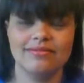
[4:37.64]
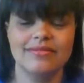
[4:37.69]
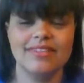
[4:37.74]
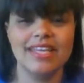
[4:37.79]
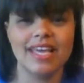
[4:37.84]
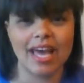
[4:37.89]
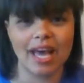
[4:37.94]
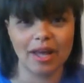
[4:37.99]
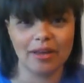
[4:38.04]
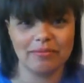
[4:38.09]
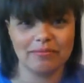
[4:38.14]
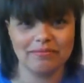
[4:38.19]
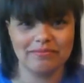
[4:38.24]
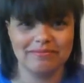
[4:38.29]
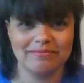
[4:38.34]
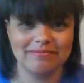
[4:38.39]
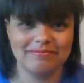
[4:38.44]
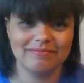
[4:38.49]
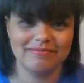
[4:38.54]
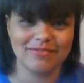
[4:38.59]
Yeah,
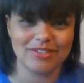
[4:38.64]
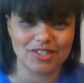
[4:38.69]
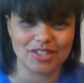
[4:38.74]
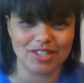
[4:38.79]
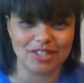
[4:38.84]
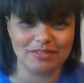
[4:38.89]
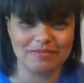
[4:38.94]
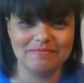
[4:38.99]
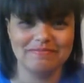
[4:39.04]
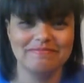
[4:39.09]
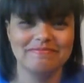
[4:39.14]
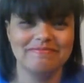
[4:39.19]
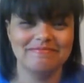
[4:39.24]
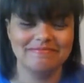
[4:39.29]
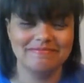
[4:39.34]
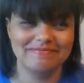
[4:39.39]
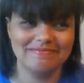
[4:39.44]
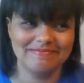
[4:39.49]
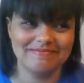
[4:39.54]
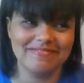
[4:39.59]
sure.
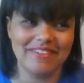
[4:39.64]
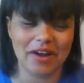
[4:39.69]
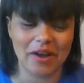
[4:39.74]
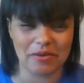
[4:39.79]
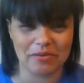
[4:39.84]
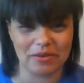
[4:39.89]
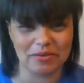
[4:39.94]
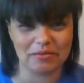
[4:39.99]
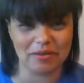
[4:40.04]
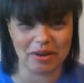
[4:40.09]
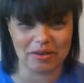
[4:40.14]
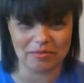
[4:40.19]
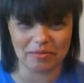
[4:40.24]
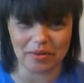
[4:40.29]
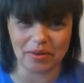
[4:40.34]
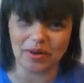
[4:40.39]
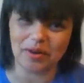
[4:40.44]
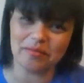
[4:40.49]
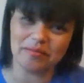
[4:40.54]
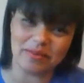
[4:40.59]
I would want
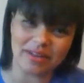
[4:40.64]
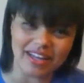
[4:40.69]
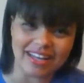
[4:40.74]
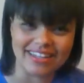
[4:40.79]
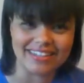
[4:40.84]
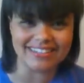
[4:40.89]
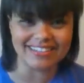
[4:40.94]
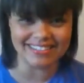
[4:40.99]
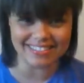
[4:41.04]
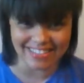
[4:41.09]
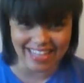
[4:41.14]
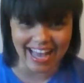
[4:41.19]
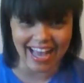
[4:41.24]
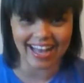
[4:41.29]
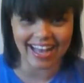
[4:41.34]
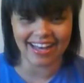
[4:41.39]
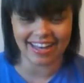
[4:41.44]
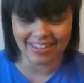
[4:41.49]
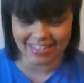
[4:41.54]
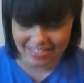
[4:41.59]
more, but
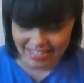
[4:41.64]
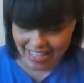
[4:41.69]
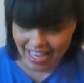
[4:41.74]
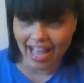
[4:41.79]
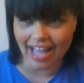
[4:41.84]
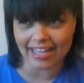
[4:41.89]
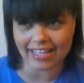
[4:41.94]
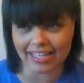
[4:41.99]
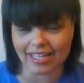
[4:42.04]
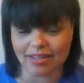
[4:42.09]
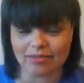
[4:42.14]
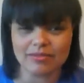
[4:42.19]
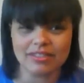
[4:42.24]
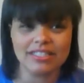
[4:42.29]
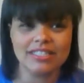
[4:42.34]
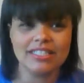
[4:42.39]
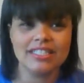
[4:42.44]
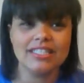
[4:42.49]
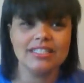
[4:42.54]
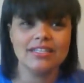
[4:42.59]
yeah, oh yeah, I am.
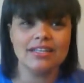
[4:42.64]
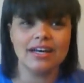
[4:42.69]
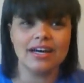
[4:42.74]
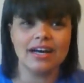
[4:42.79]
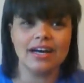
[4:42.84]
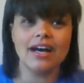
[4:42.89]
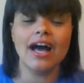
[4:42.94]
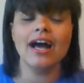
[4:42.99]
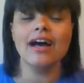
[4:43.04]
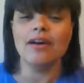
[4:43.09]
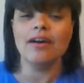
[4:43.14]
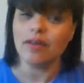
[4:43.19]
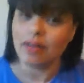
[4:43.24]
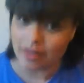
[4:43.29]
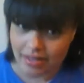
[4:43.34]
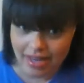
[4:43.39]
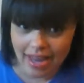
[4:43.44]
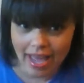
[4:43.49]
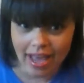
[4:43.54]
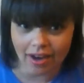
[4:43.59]

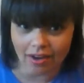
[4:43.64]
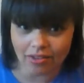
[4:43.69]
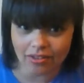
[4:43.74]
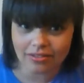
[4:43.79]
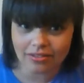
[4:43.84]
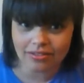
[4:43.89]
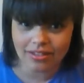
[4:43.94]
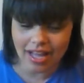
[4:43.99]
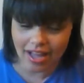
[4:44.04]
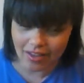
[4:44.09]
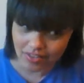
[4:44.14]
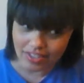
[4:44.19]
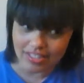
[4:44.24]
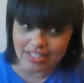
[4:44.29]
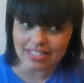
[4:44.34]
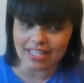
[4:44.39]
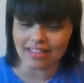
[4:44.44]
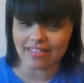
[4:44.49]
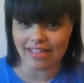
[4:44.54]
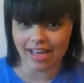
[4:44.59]
Now, having
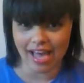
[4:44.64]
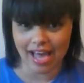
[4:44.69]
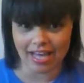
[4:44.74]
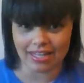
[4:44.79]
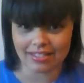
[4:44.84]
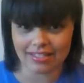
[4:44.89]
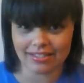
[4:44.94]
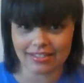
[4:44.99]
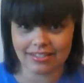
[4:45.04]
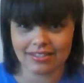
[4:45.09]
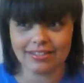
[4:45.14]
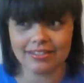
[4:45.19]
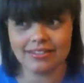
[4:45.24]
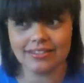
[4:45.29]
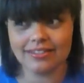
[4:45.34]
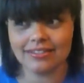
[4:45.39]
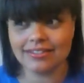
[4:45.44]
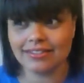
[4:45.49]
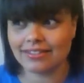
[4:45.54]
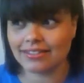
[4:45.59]
said that,
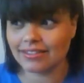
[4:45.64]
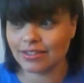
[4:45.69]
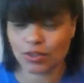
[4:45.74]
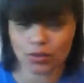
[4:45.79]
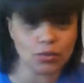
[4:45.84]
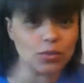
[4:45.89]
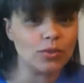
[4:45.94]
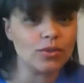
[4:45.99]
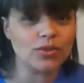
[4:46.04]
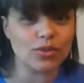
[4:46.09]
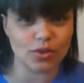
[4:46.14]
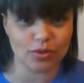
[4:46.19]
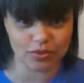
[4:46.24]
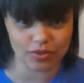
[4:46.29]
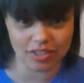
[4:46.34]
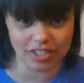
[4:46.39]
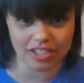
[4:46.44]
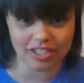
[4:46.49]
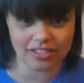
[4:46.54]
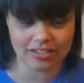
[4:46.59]
school's
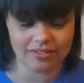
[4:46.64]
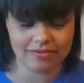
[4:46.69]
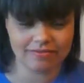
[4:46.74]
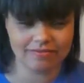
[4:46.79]
over.